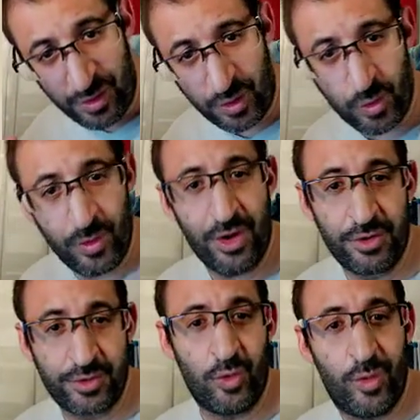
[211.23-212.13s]
or
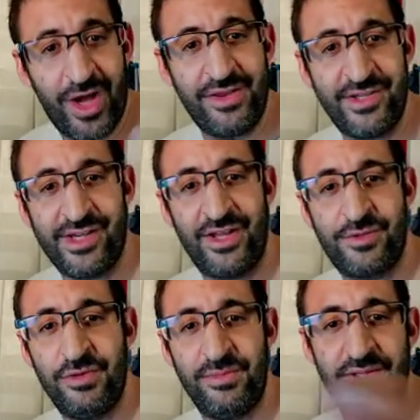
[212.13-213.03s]
also where these
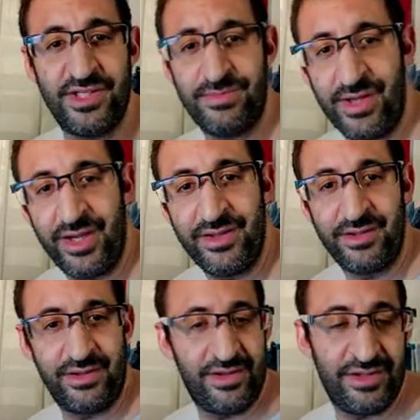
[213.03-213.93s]
ads will be
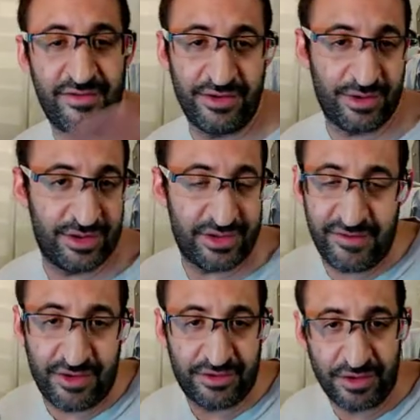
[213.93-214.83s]
displayed in
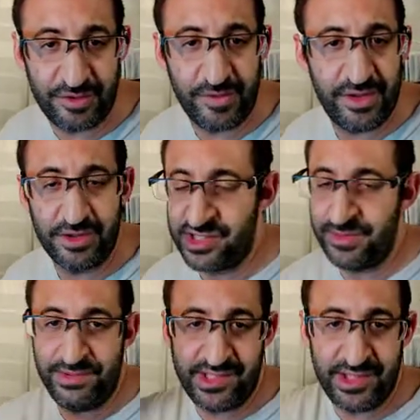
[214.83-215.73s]
different countries. The
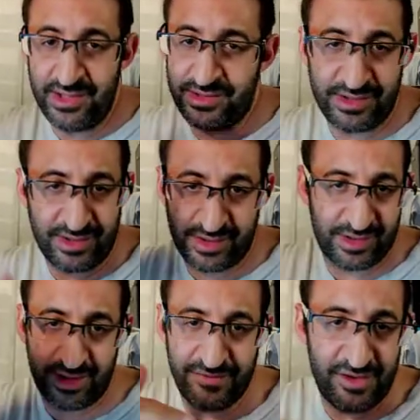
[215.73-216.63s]
CPC it's
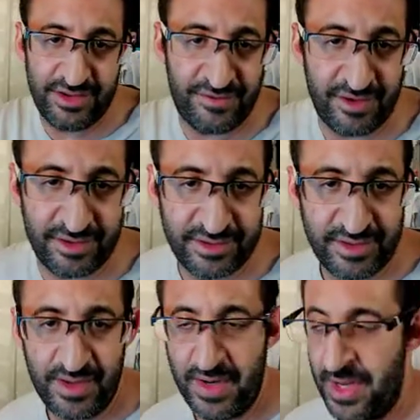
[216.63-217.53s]
very
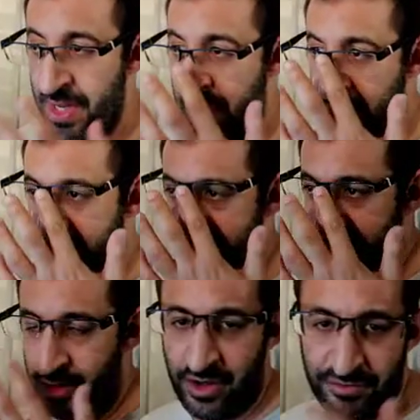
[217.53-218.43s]
different
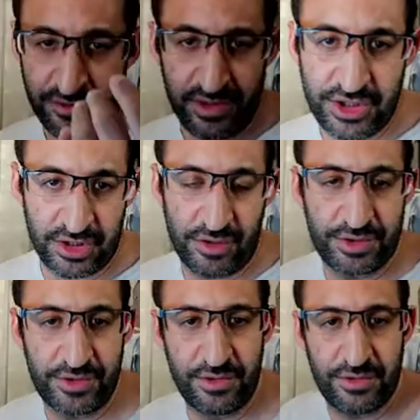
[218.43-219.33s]
of the niche and
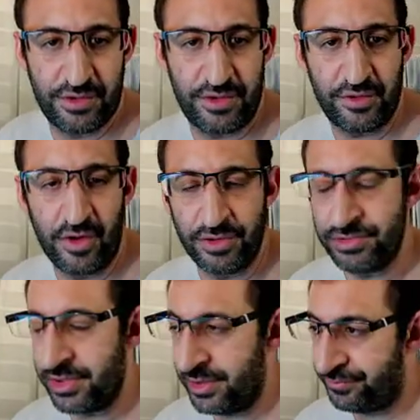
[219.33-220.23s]
also the
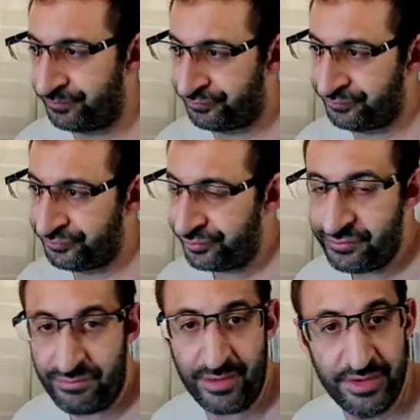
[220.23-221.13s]
country.
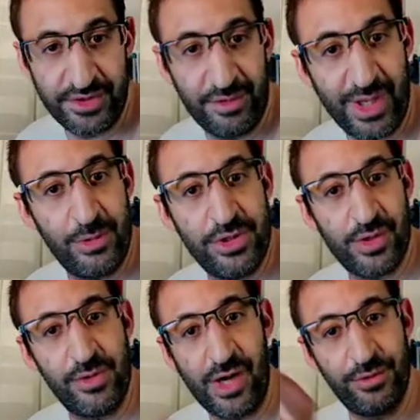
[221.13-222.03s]
So now we
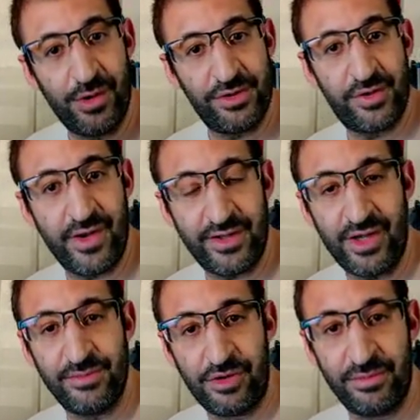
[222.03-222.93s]
show you how to
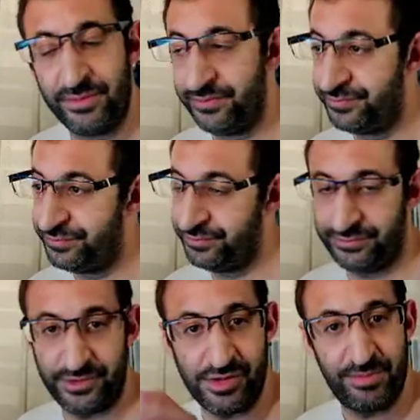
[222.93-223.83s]
integrate Admob
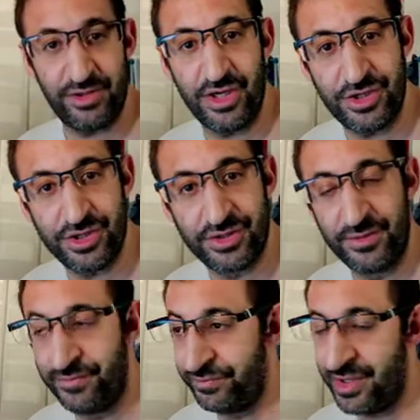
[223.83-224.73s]
in your
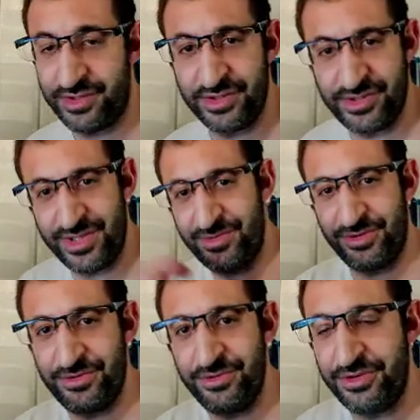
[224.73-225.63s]
application. It's just
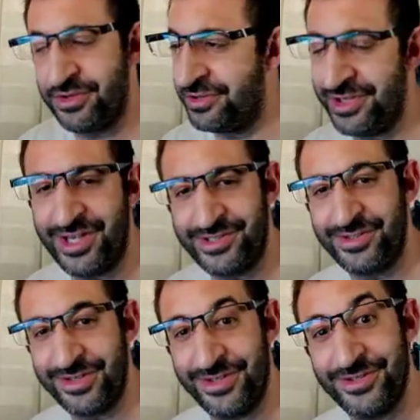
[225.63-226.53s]
simple introduction.
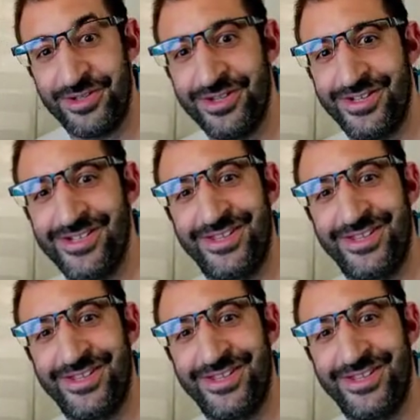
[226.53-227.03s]
Yes, it's